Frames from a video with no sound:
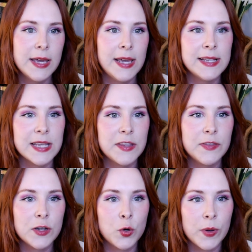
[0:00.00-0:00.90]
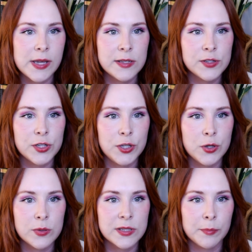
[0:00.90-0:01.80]
He said that the queens
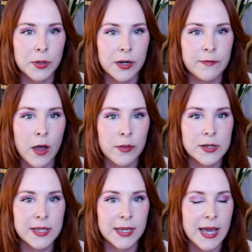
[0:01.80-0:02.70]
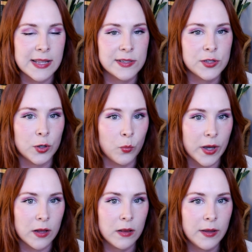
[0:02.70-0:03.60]
use the blood of others against their
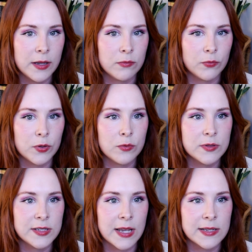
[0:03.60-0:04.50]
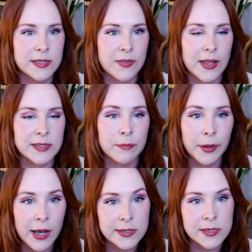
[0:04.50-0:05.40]
will, and Rune says that that's
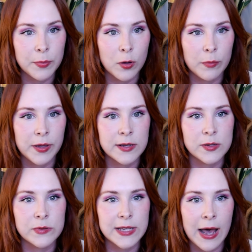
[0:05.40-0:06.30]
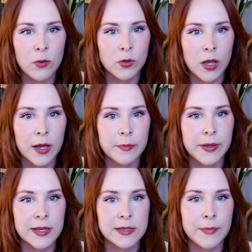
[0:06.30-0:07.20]
impossible because it was outlawed
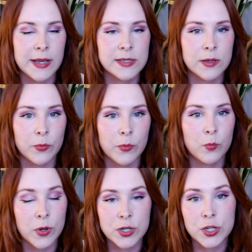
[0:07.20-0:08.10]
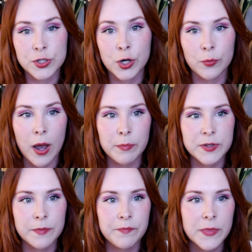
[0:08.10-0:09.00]
because it makes the witches
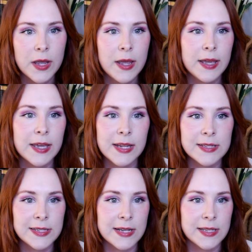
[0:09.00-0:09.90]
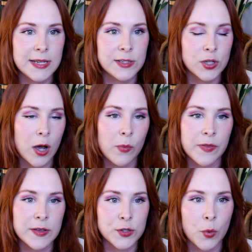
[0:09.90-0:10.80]
corrupt. Gideon says that he saw it
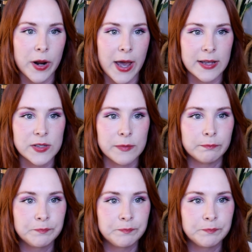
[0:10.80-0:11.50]
with his own eyes.